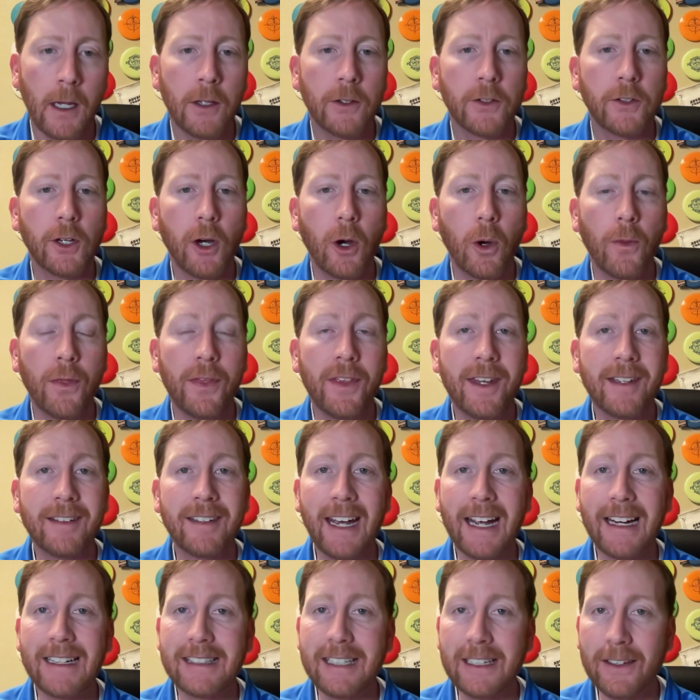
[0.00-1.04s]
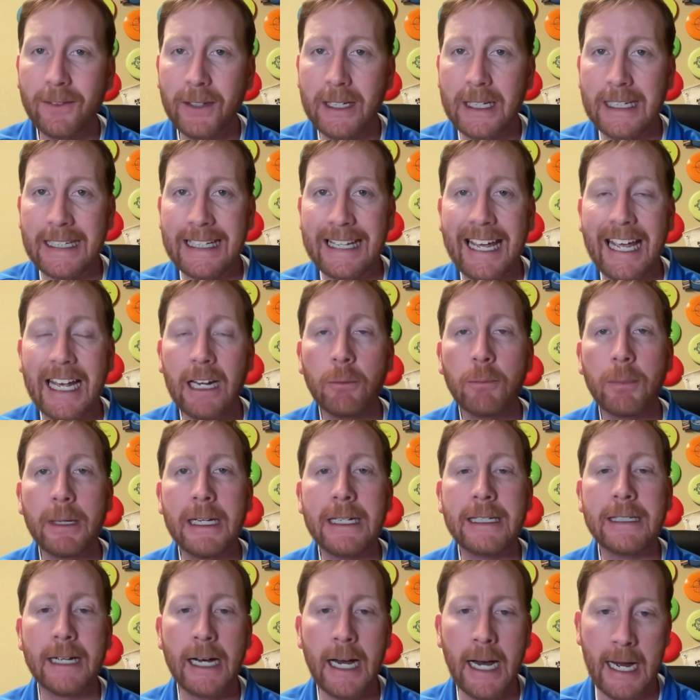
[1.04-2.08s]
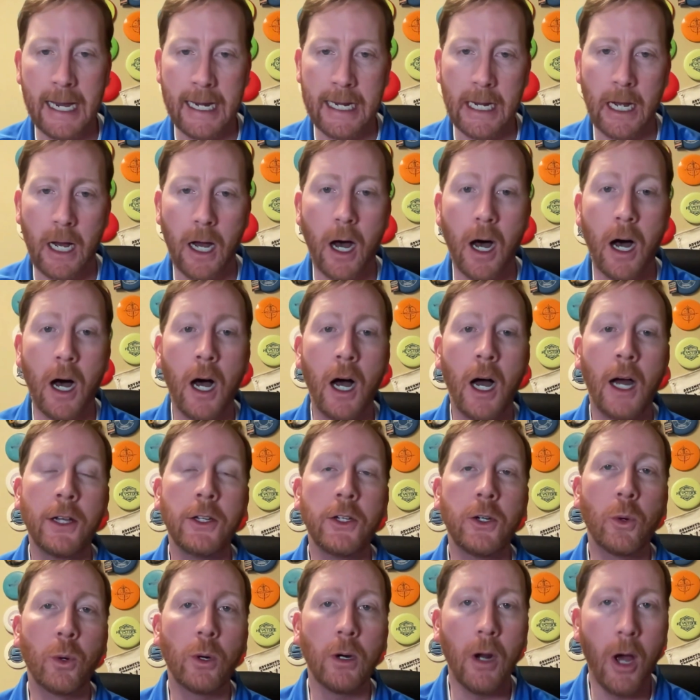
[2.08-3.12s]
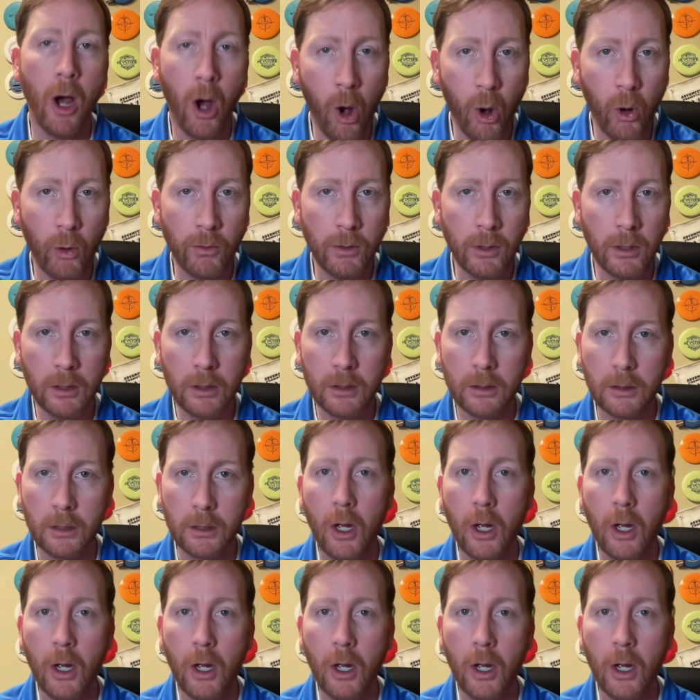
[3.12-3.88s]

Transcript: So this activity can be done on your own,